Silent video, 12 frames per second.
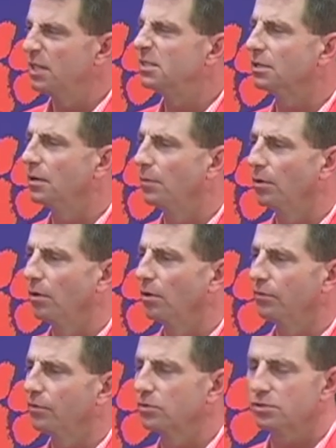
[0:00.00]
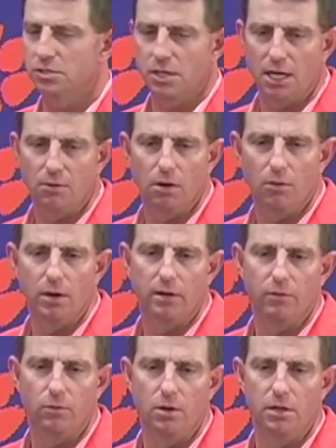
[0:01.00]
December or 1st of January,
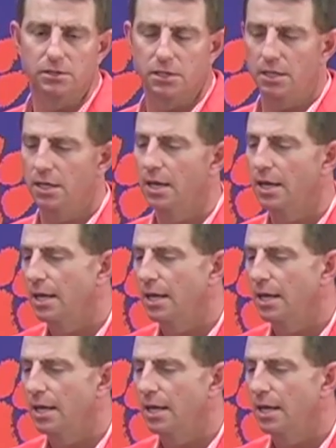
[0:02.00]
whatever it was, we